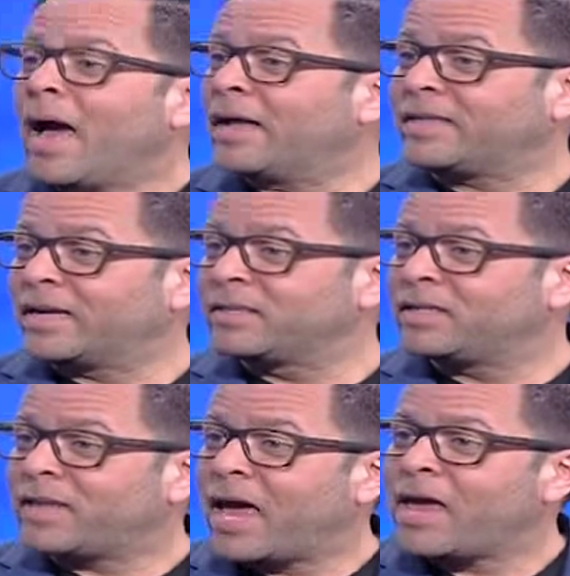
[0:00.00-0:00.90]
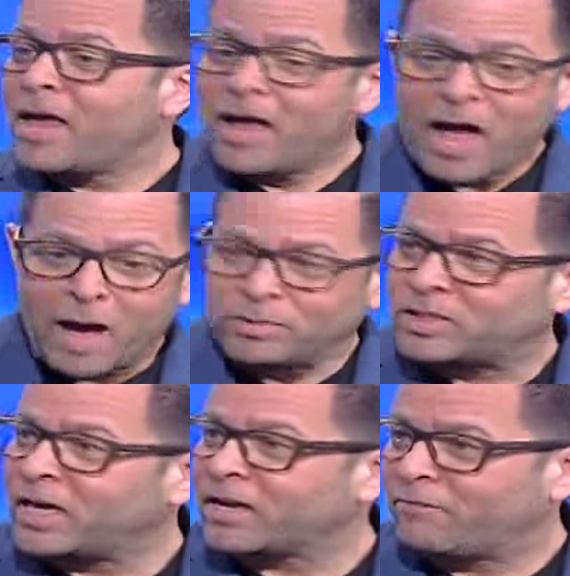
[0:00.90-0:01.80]
At the end of the day, I'm
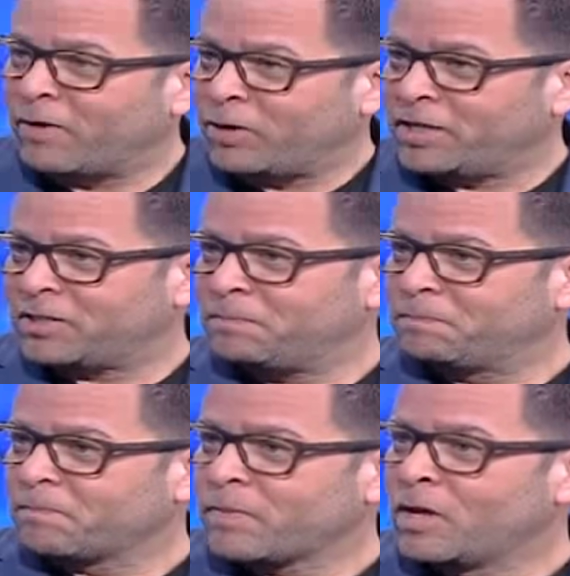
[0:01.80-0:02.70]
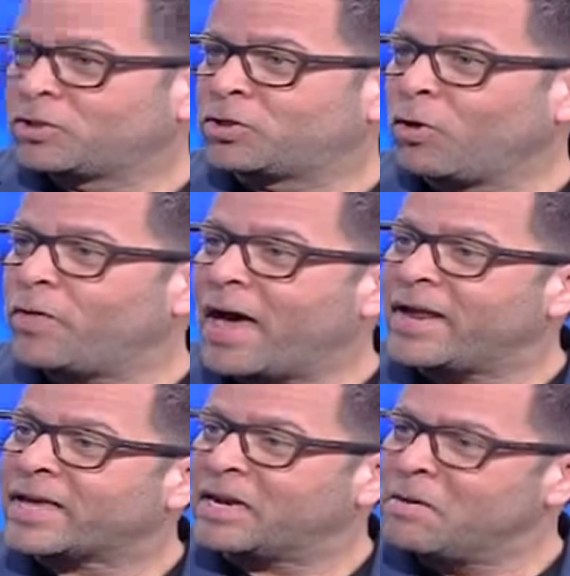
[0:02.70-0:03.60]
just setting a foundation so
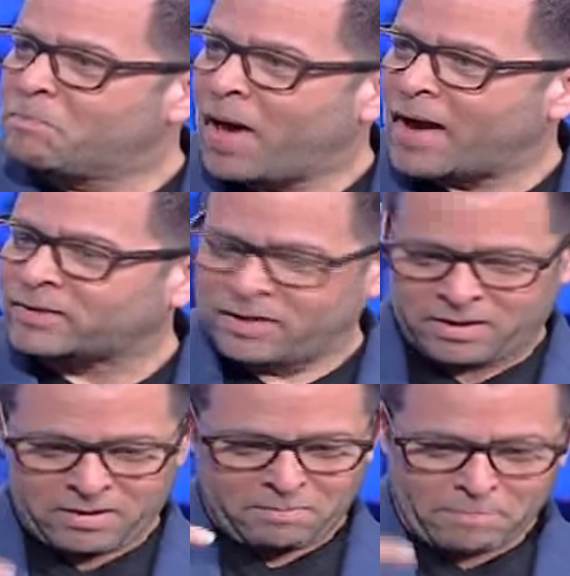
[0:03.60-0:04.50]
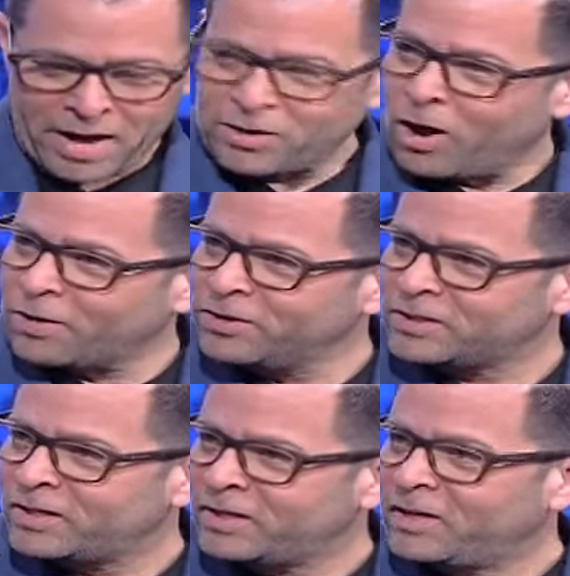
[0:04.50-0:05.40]
that it can impact my daughters,